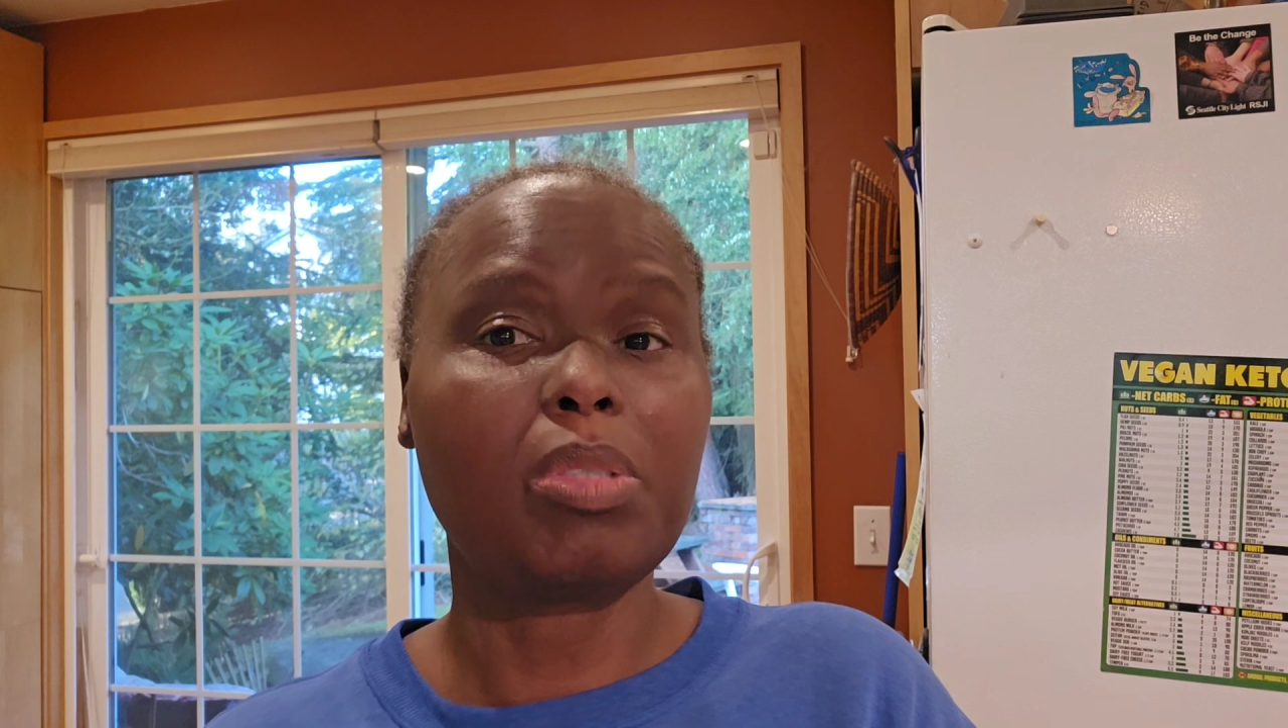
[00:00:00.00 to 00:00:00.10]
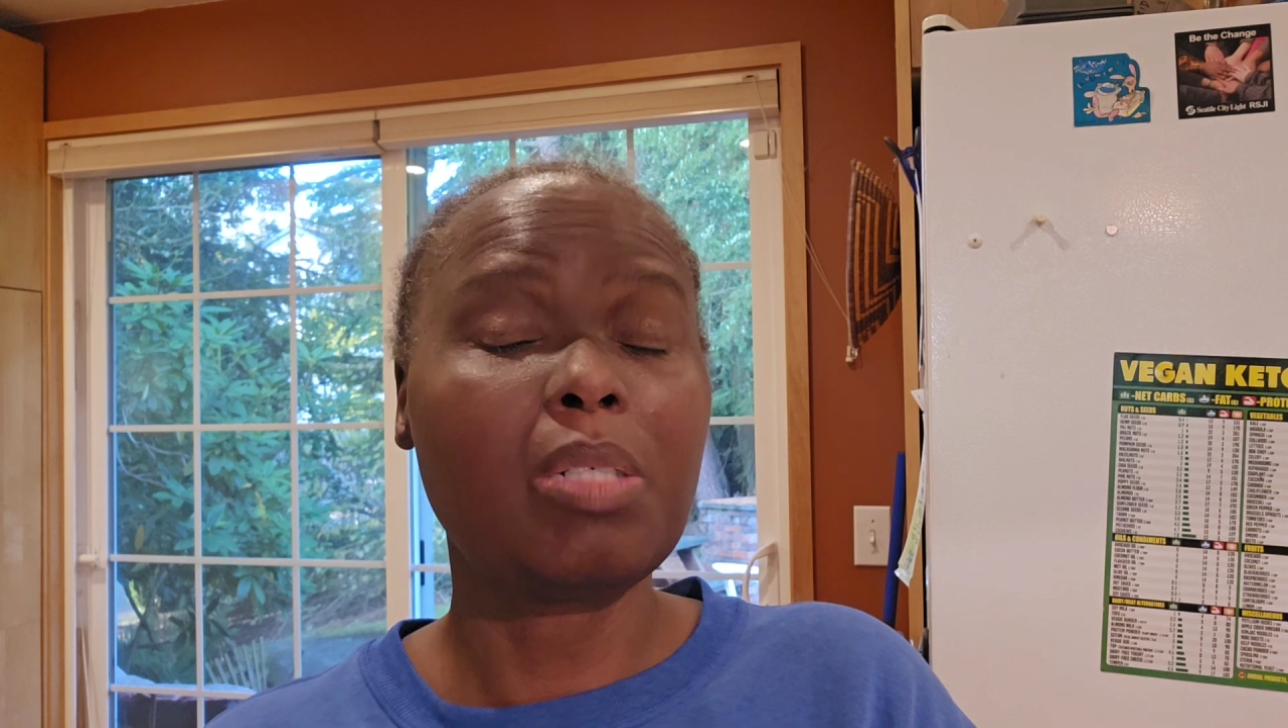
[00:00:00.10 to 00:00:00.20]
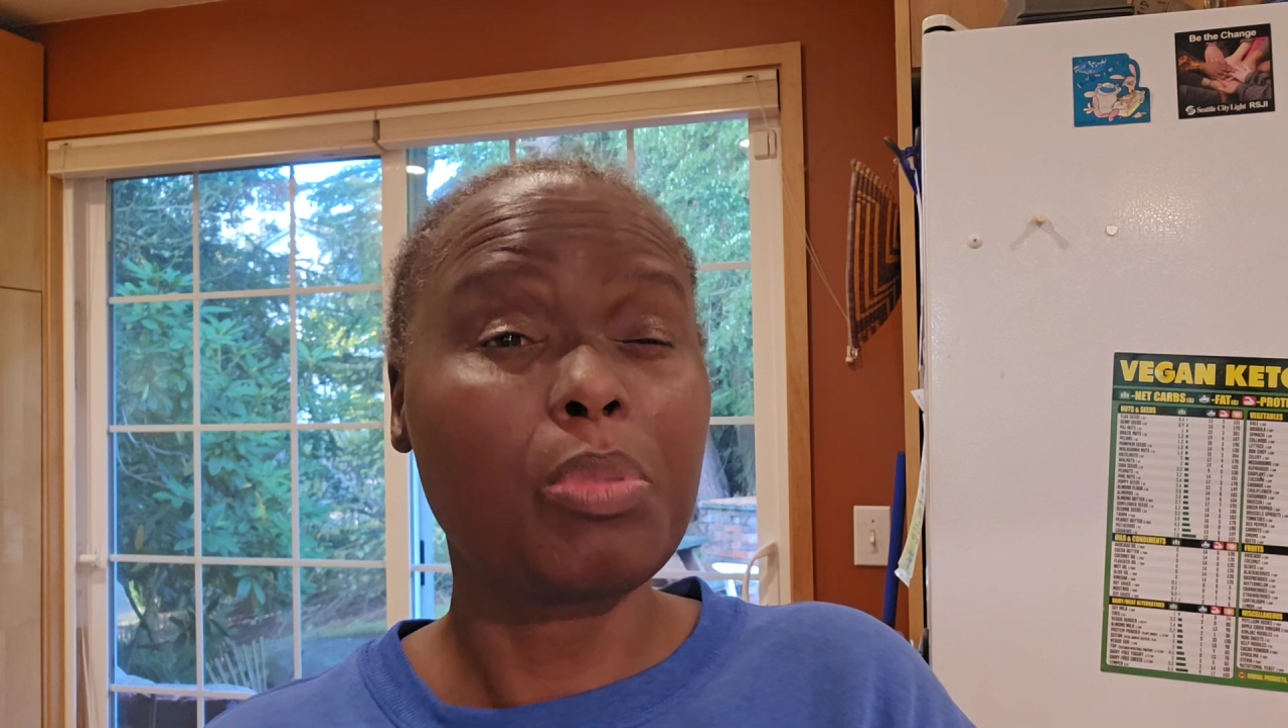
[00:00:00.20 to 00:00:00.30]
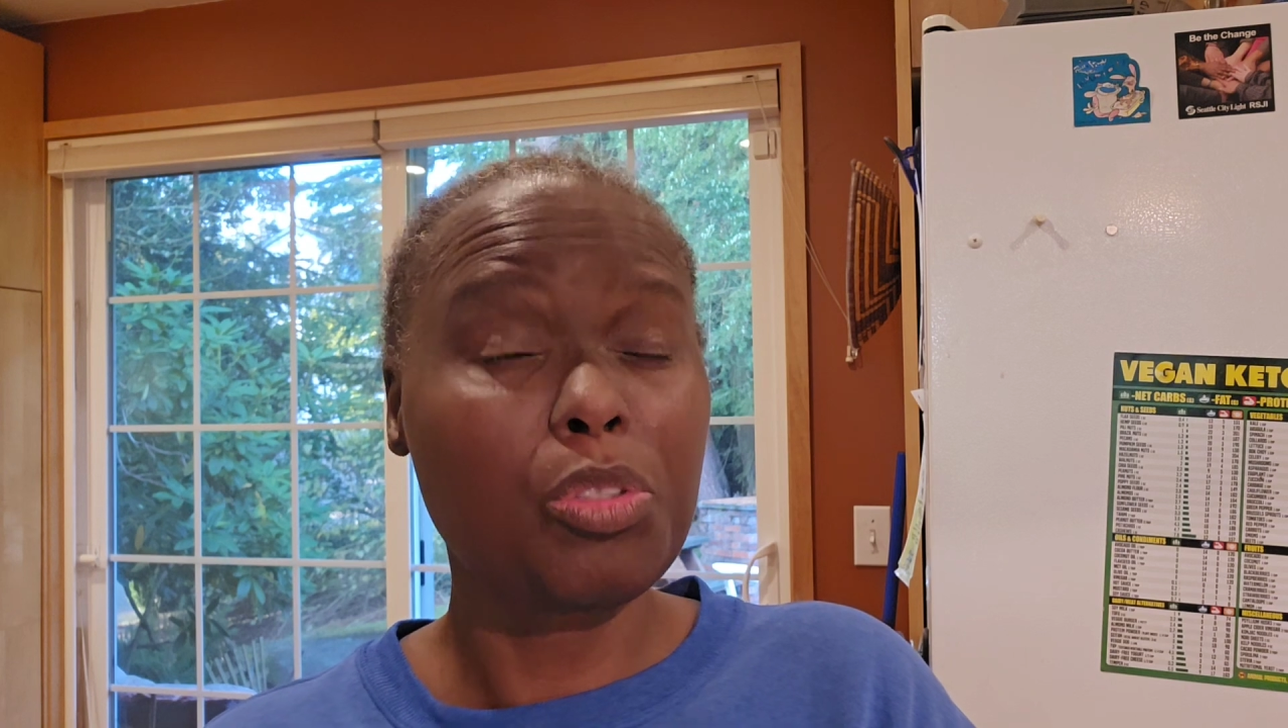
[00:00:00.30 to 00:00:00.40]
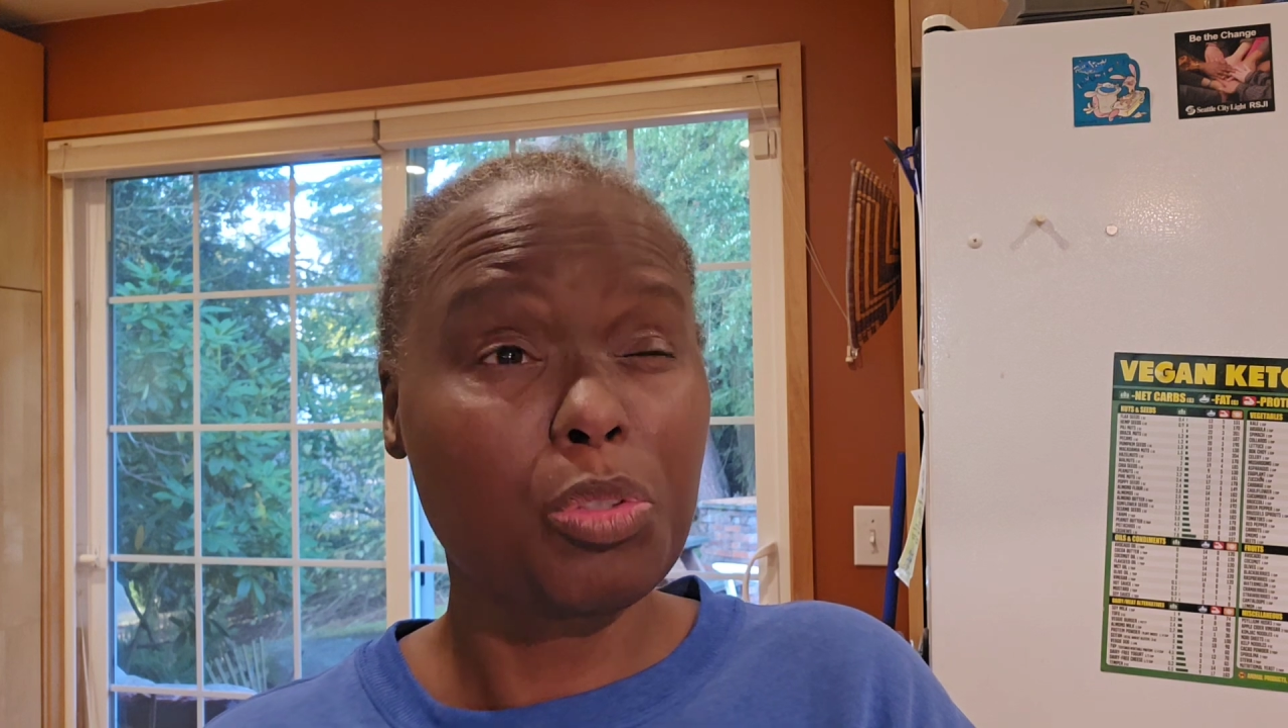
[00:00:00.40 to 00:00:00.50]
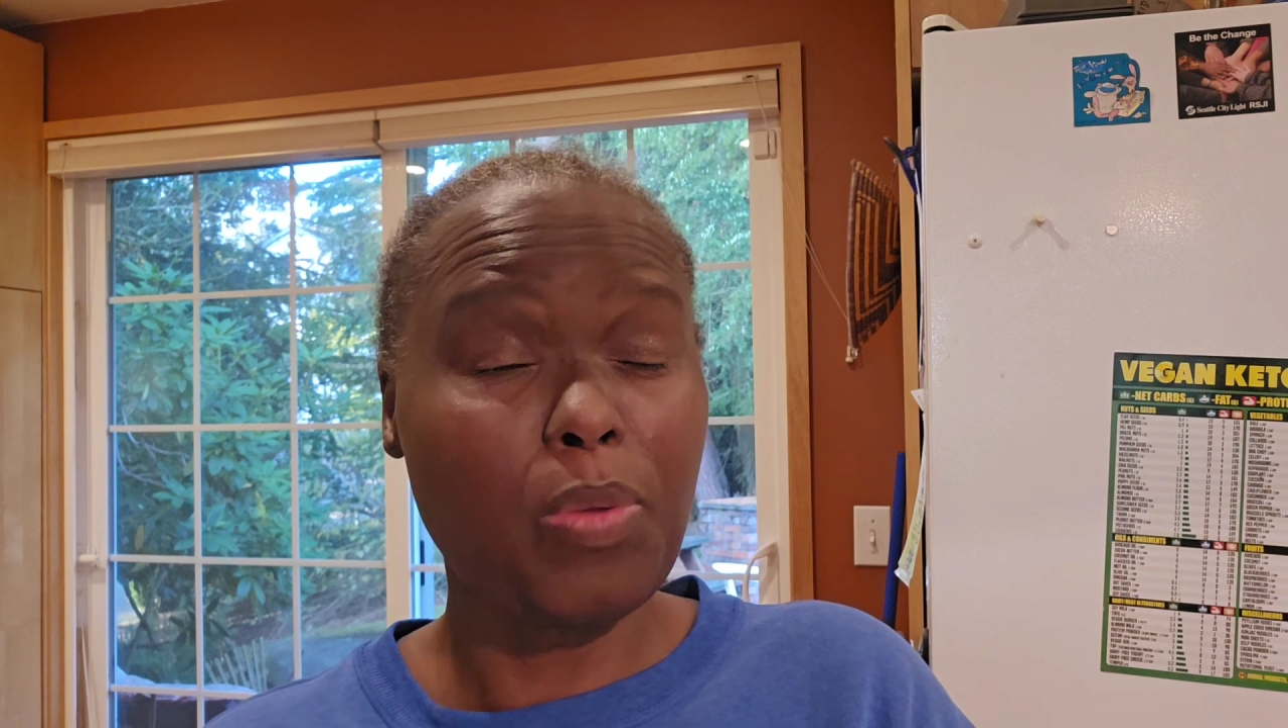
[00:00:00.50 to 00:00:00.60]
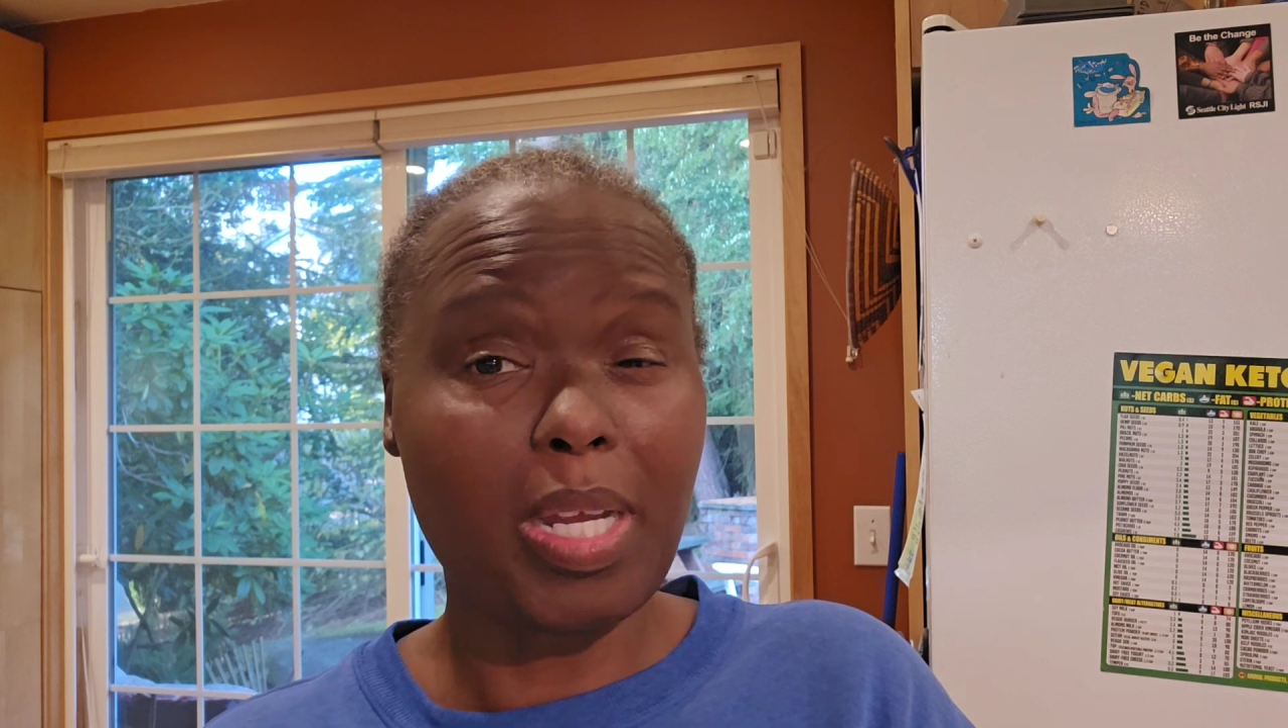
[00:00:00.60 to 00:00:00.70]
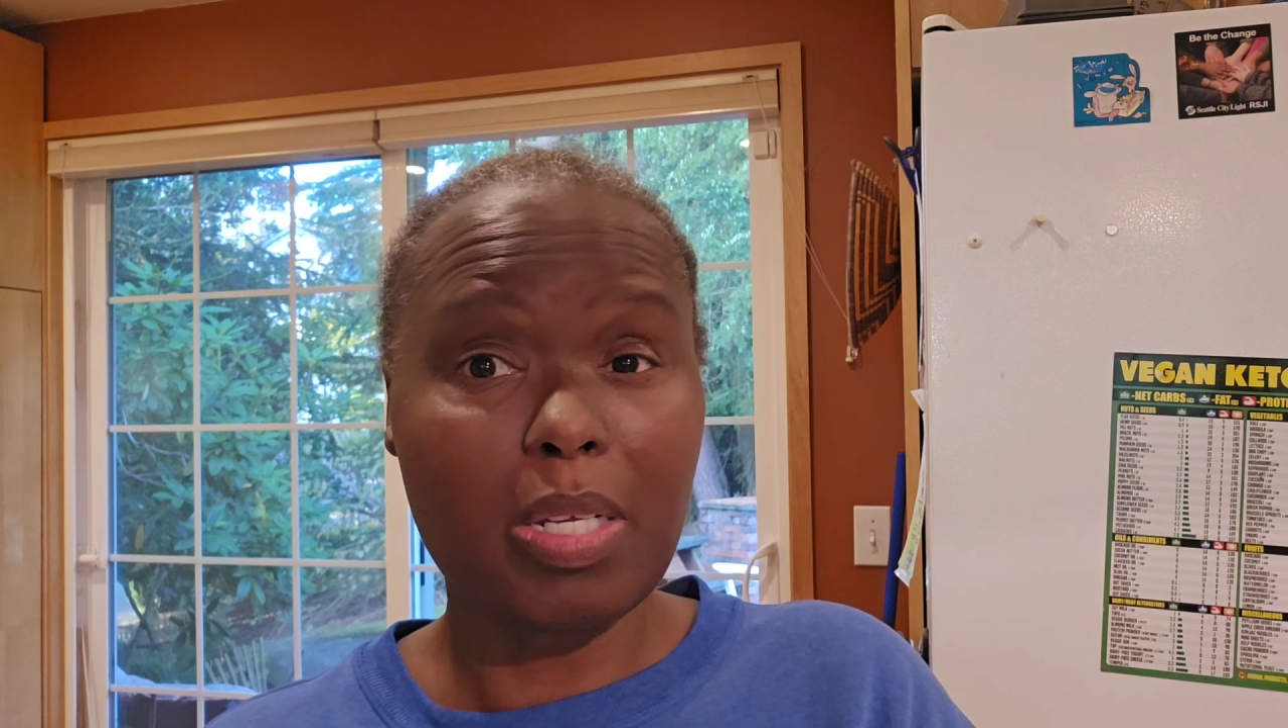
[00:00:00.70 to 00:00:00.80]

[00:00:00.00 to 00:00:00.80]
temperature so I